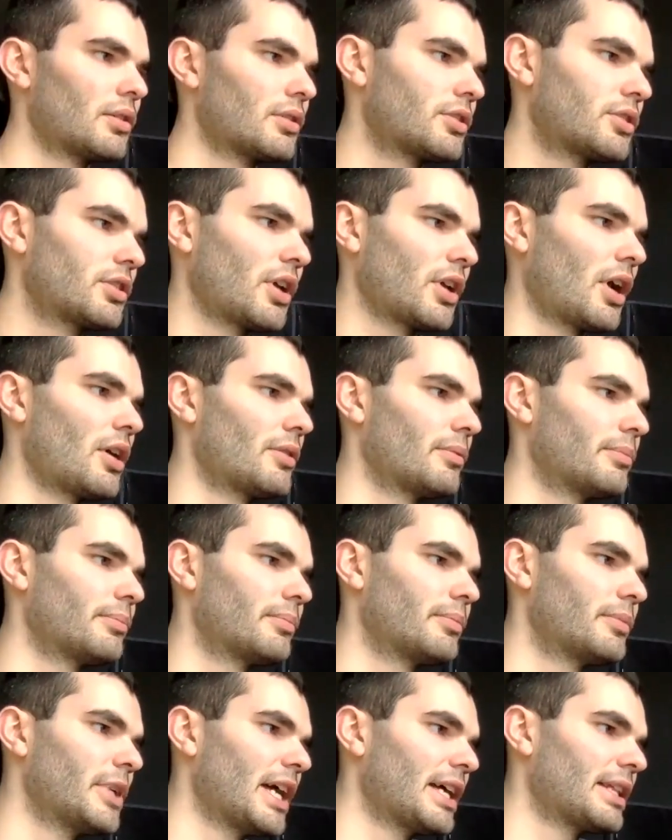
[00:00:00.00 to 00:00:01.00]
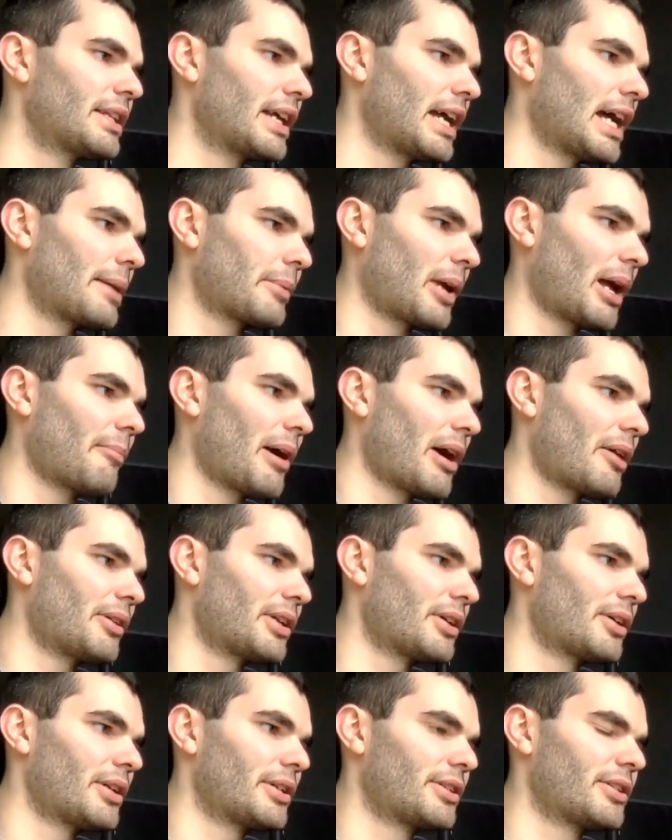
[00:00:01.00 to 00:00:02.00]
So, yeah, the game came out in
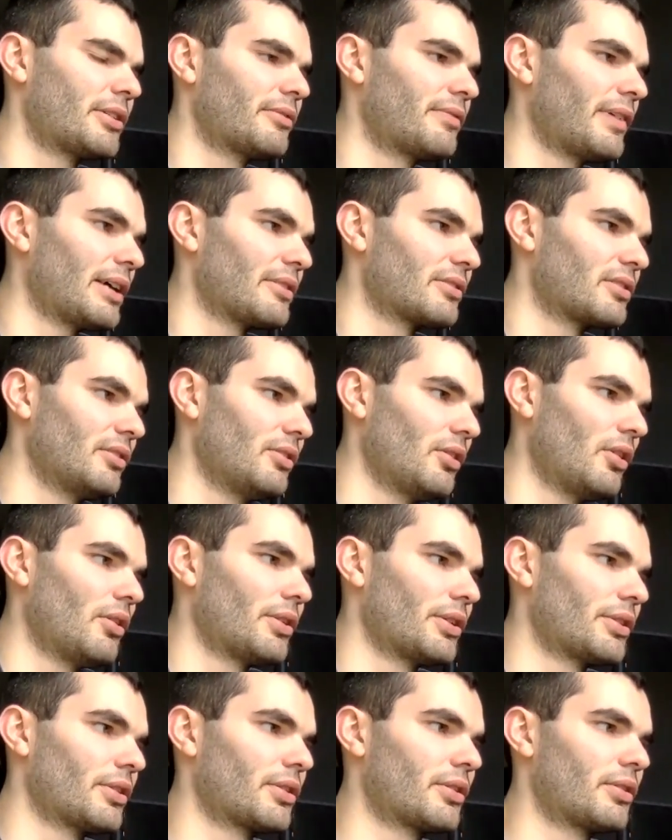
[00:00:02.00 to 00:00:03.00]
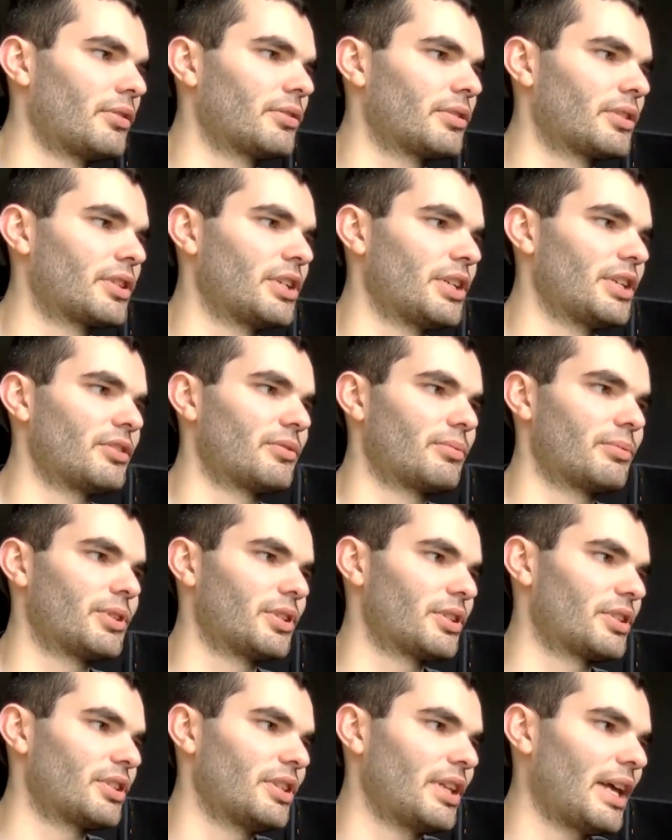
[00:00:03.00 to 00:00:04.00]
early 2009 and the cutscenes were
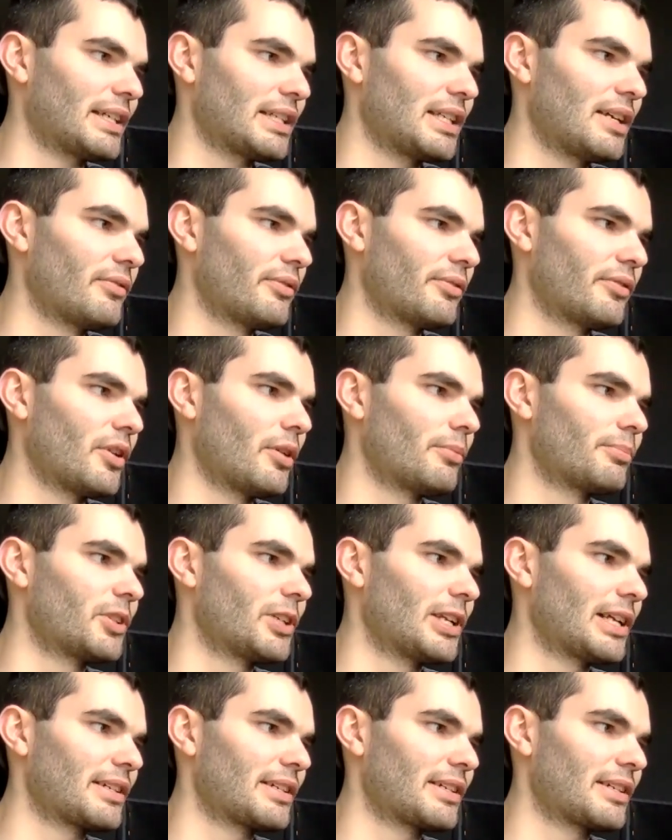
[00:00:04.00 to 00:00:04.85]
just next level phenomenal.